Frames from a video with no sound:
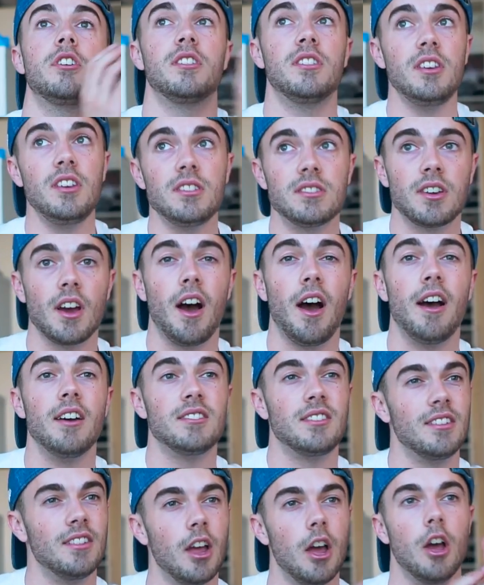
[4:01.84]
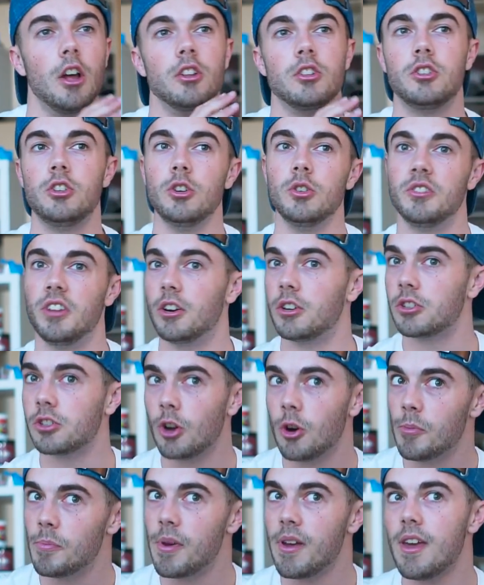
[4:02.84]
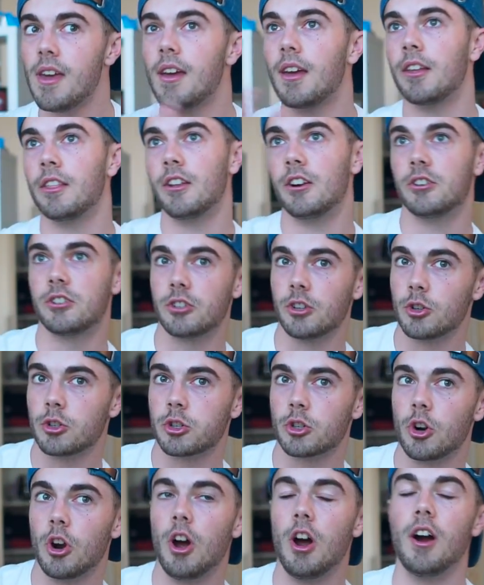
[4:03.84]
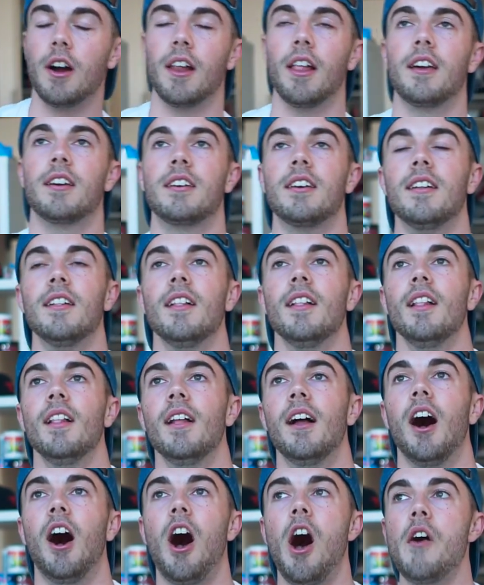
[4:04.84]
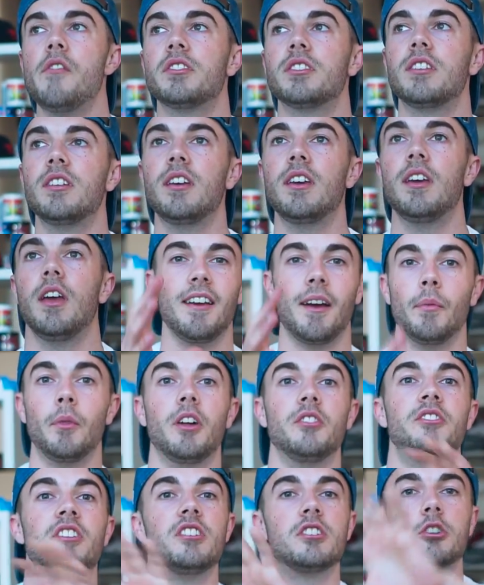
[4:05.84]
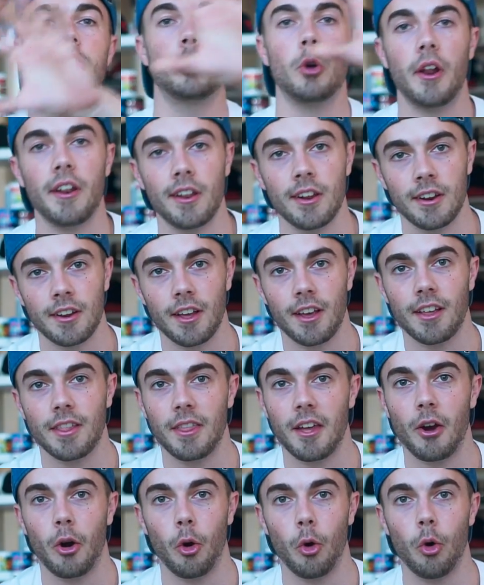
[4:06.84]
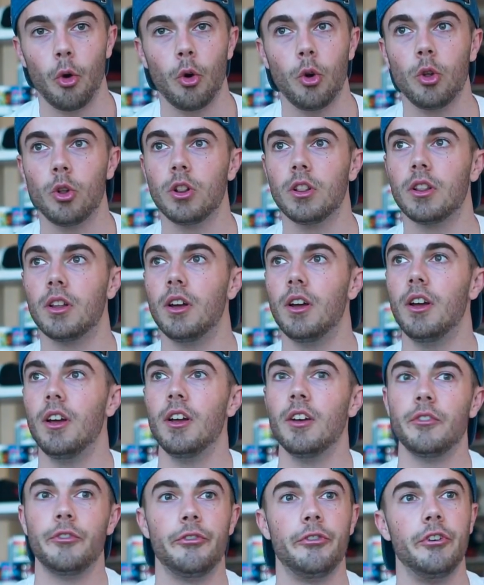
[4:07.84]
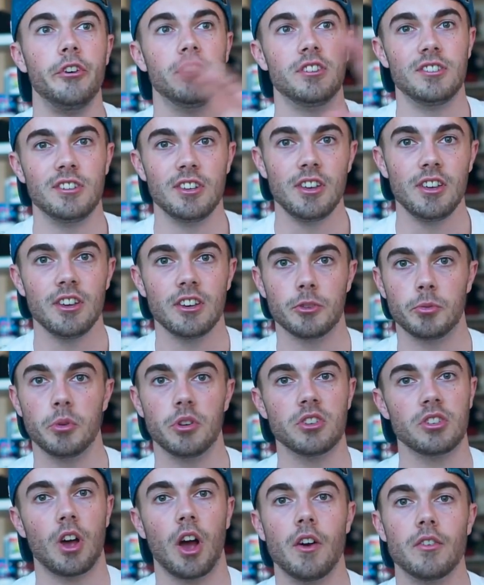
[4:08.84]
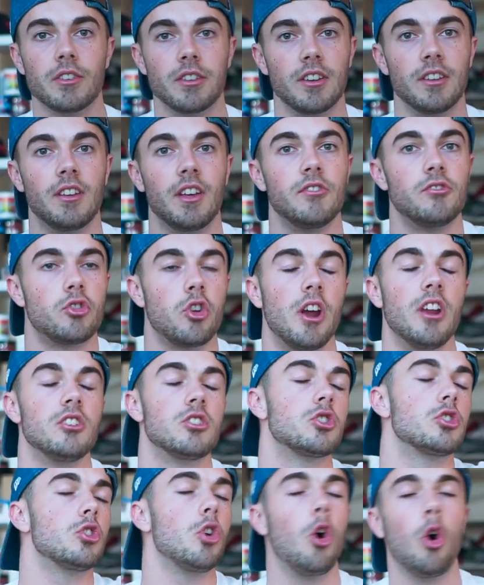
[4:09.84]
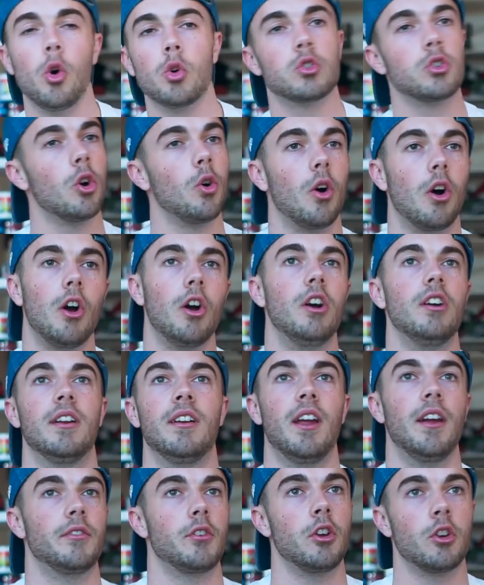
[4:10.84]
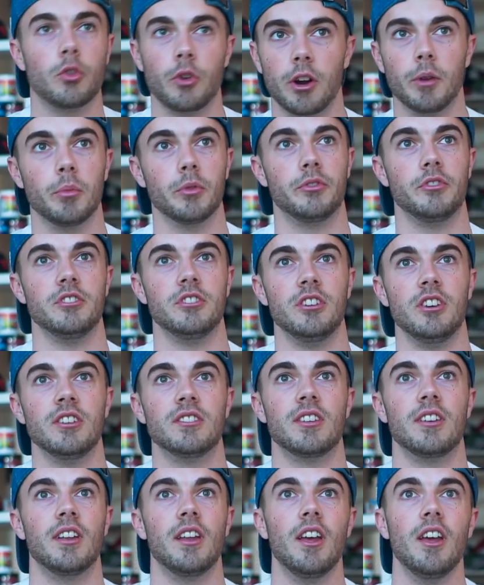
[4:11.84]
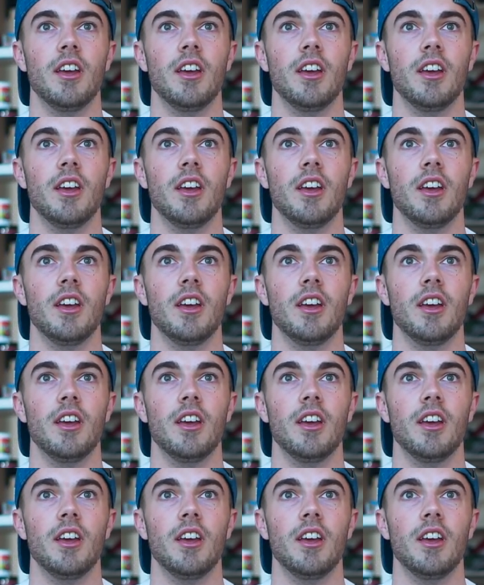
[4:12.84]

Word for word: at these guys, then dude, they're so big and they're so strong. Like, obviously I'm not discrediting their whole physiques, because obviously they trained so hard and they have incredible physiques and